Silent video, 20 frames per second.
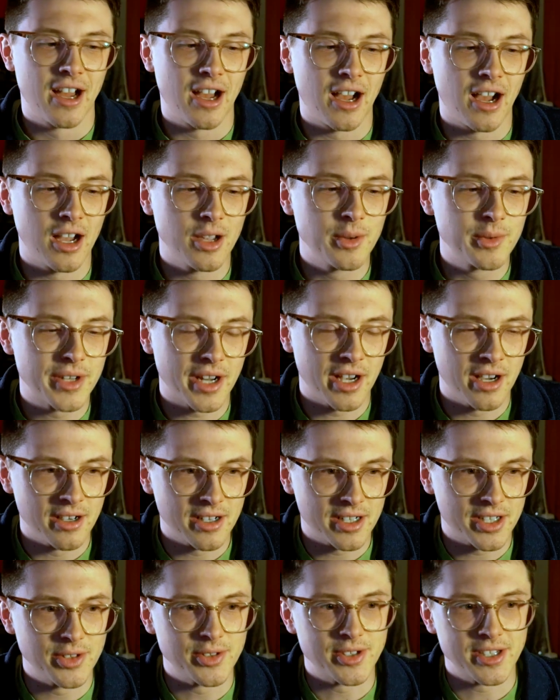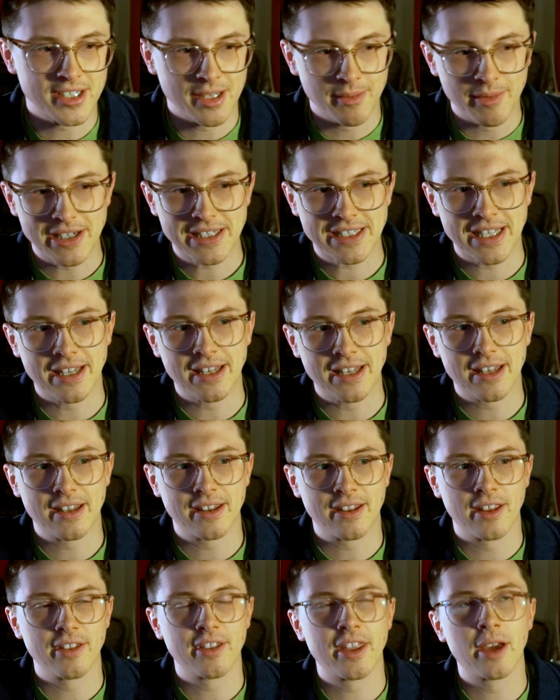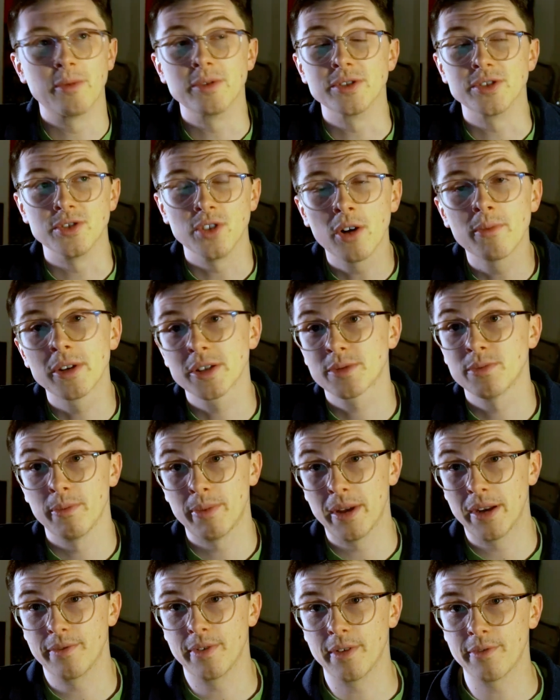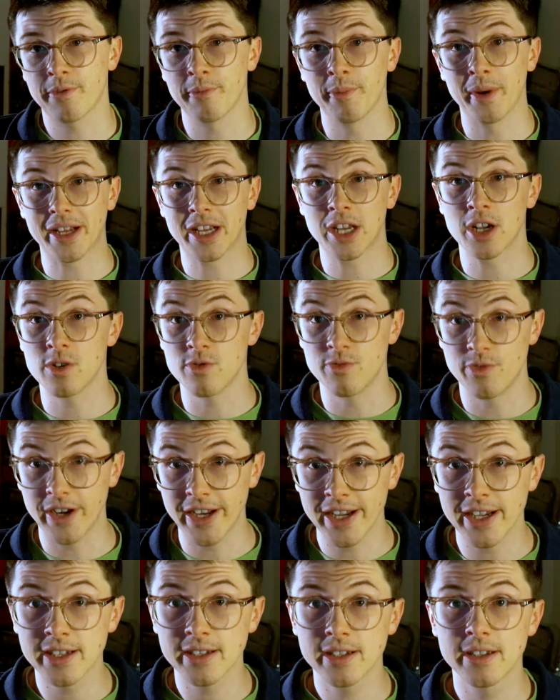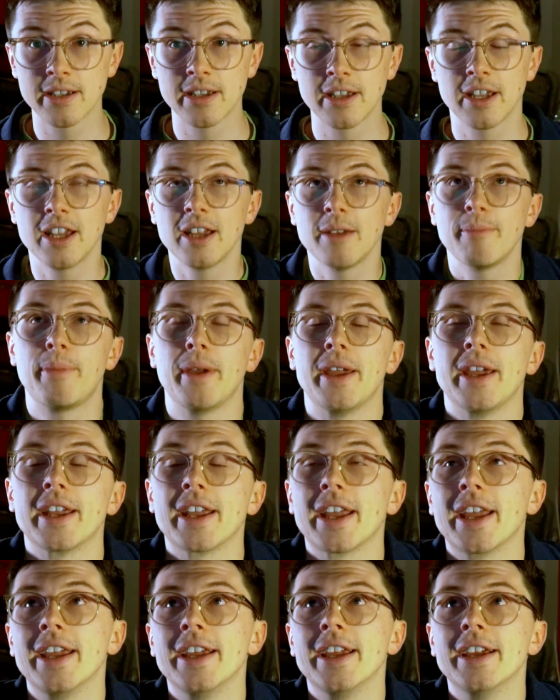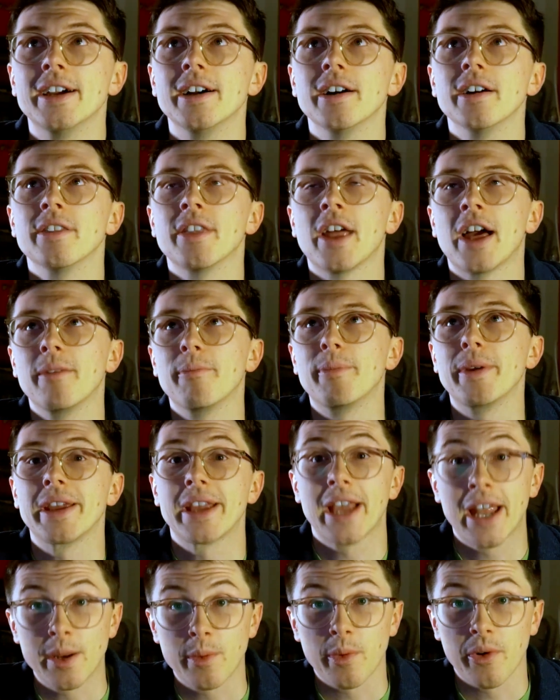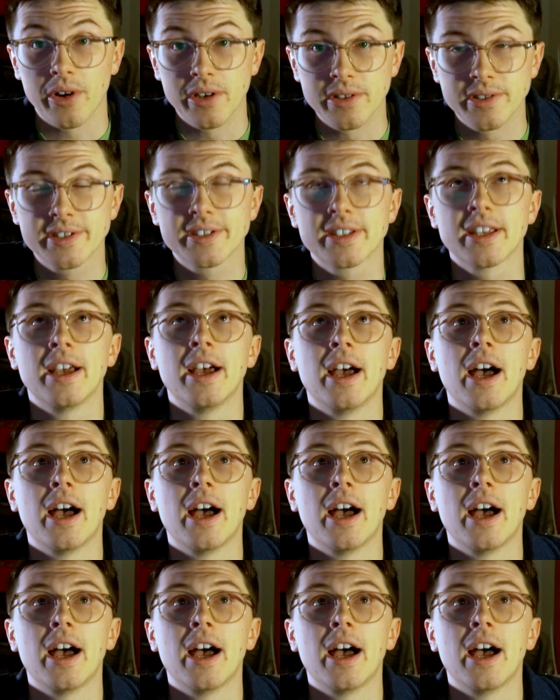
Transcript: I would argue to some extent that there was not much more benefit for my career being here than being anywhere else.